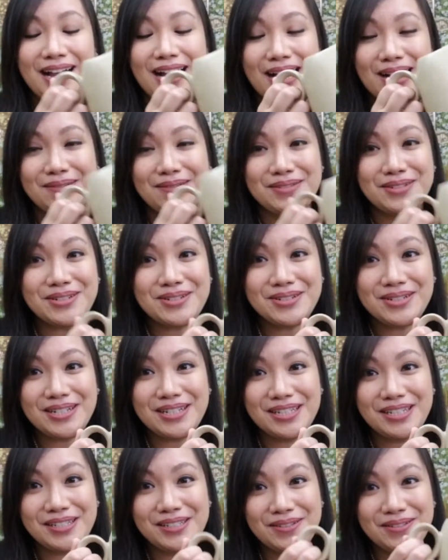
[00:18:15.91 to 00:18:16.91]
I'm sure I
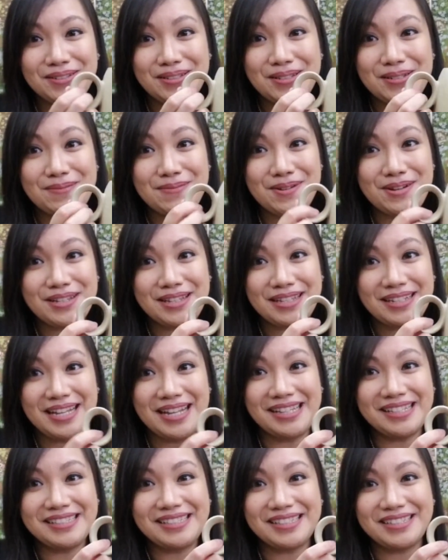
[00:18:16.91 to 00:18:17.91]
could use this more than
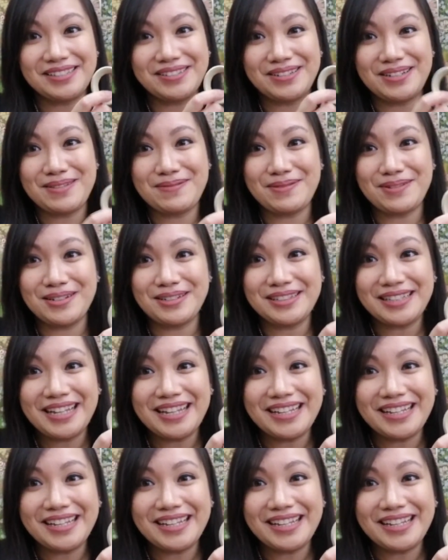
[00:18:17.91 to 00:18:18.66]
as a creamer,